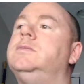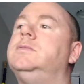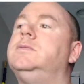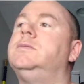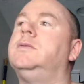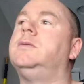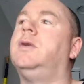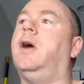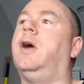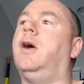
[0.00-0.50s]

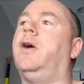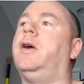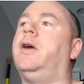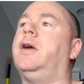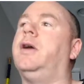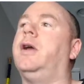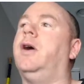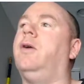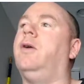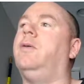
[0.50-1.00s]
Oh, here you
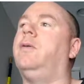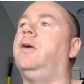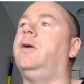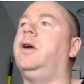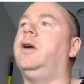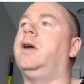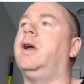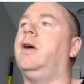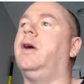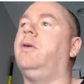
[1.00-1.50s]
go. Here you
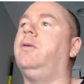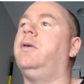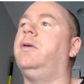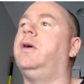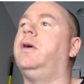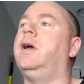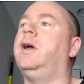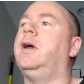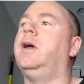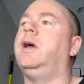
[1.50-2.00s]
go.
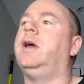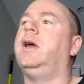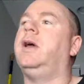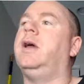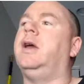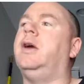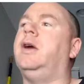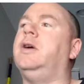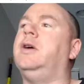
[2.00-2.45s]
Here's your